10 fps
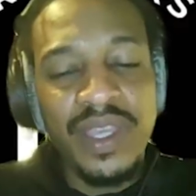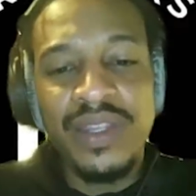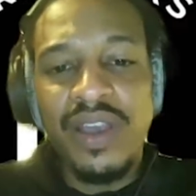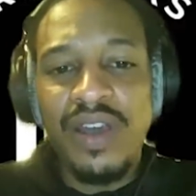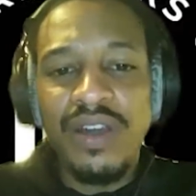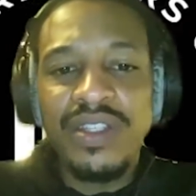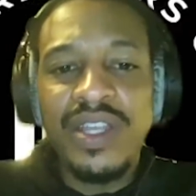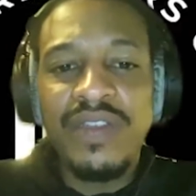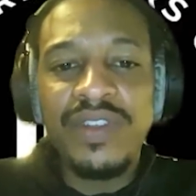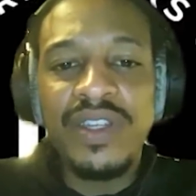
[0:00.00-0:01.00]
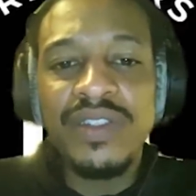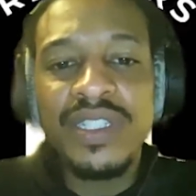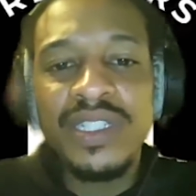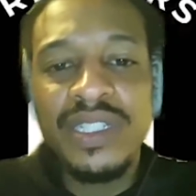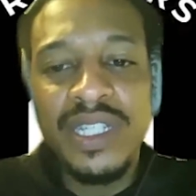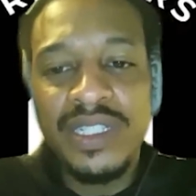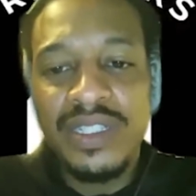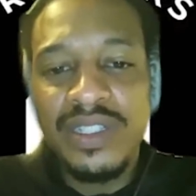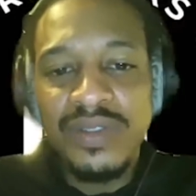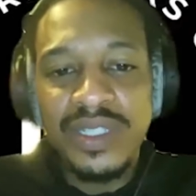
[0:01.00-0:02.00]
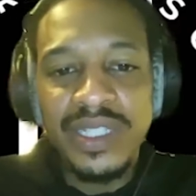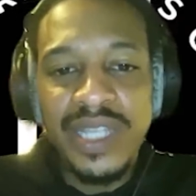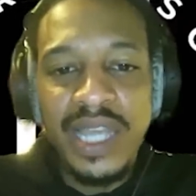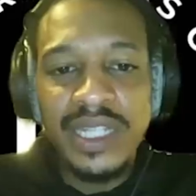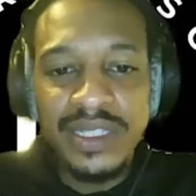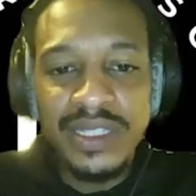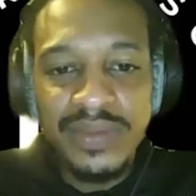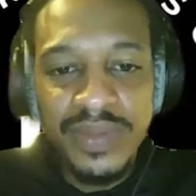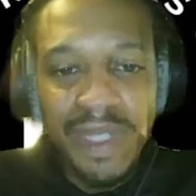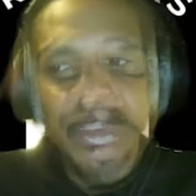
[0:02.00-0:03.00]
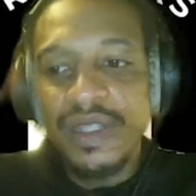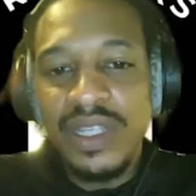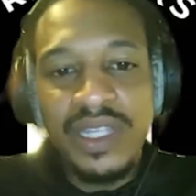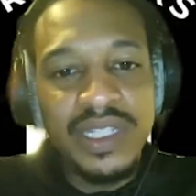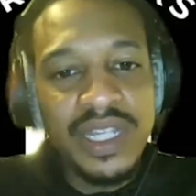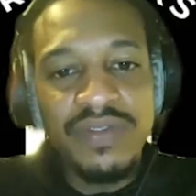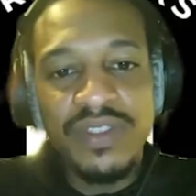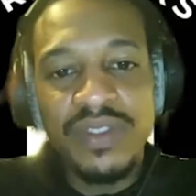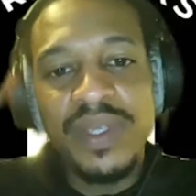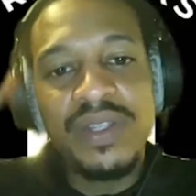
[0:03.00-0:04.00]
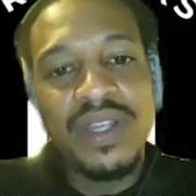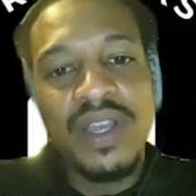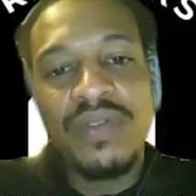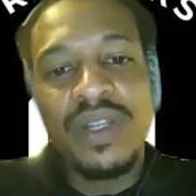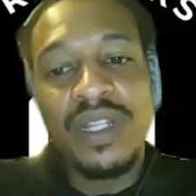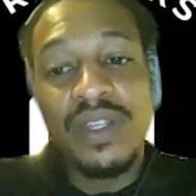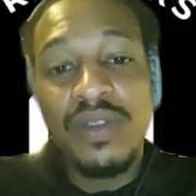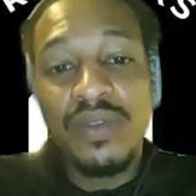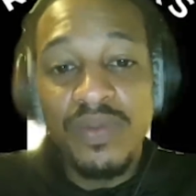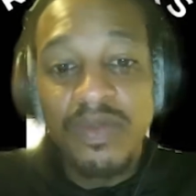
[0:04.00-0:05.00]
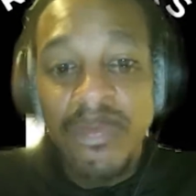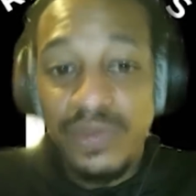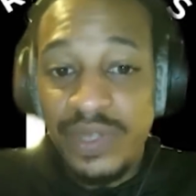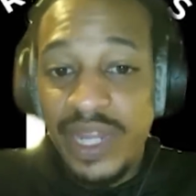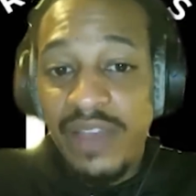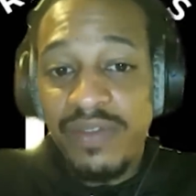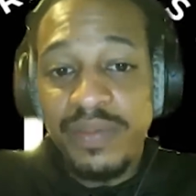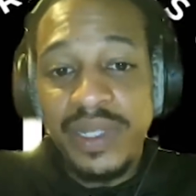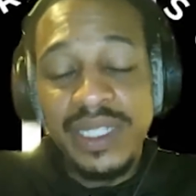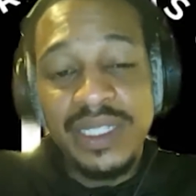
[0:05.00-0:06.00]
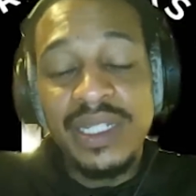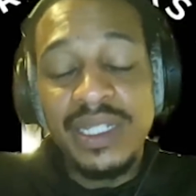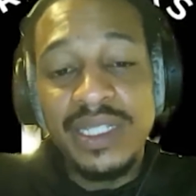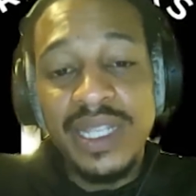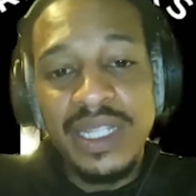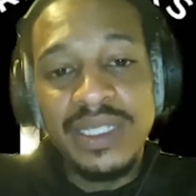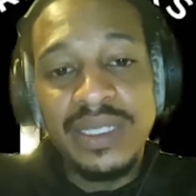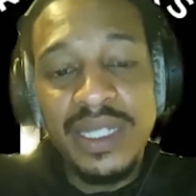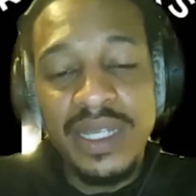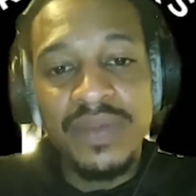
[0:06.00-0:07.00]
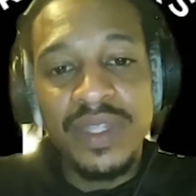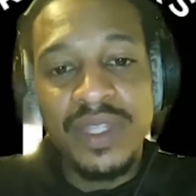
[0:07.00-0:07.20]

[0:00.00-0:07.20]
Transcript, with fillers: And all the devil knows he needs to do is entice us, because these evil spirits already know when they have a place in us, they can see it.